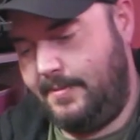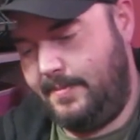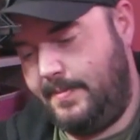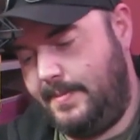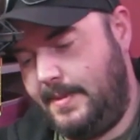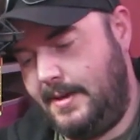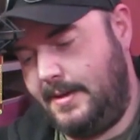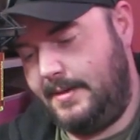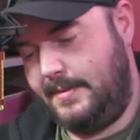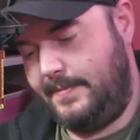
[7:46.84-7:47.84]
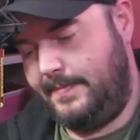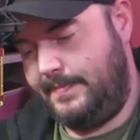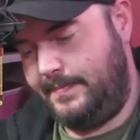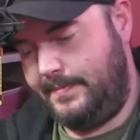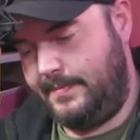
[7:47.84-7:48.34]
Yeah, you blame but, a retailer
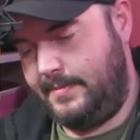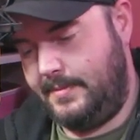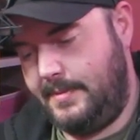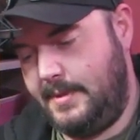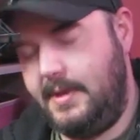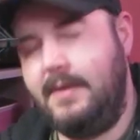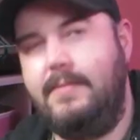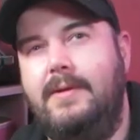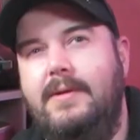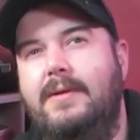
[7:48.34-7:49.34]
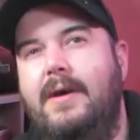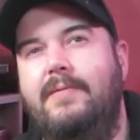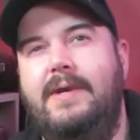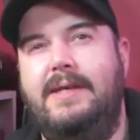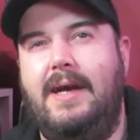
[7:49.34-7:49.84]
when. Psh, well, you know, a
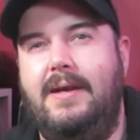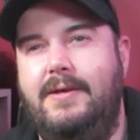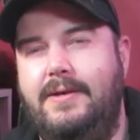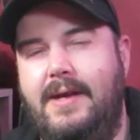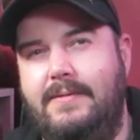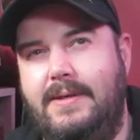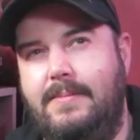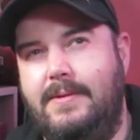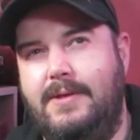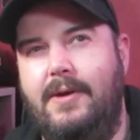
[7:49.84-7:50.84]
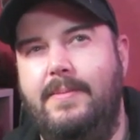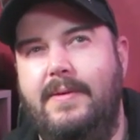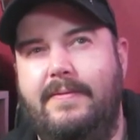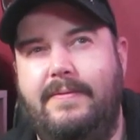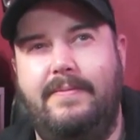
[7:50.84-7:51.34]
retailer should have some should type
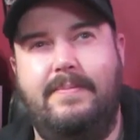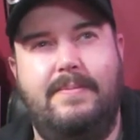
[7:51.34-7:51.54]
blaming, of.